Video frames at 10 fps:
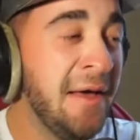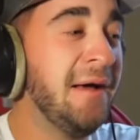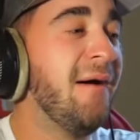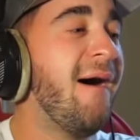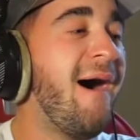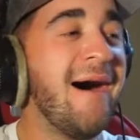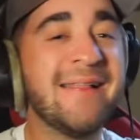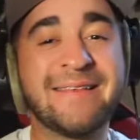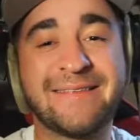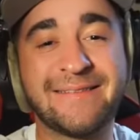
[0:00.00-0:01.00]

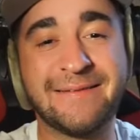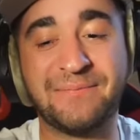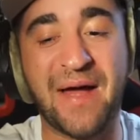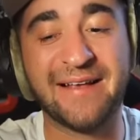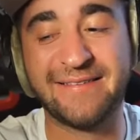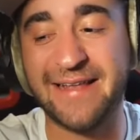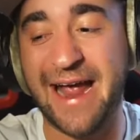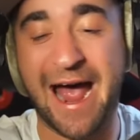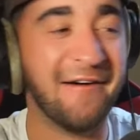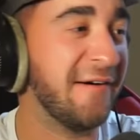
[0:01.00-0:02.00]
oh, this is the best
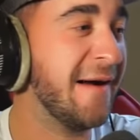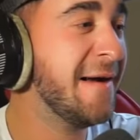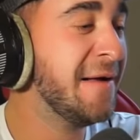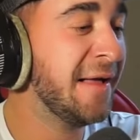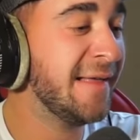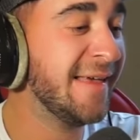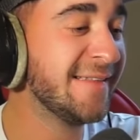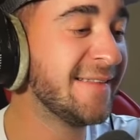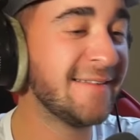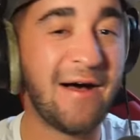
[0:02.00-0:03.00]
day ever.
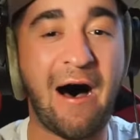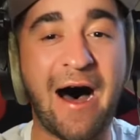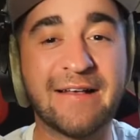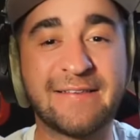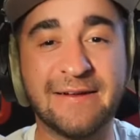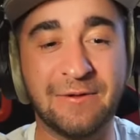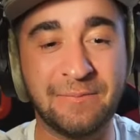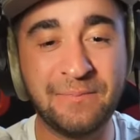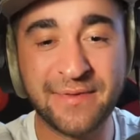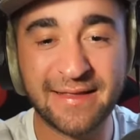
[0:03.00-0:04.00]
This is
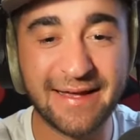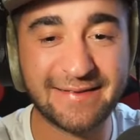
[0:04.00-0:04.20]
awesome. This